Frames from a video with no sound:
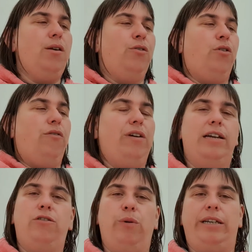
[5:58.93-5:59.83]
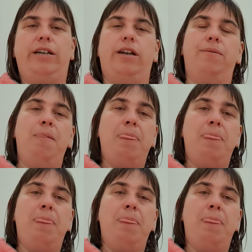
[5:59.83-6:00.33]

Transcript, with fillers: Coffee is always good.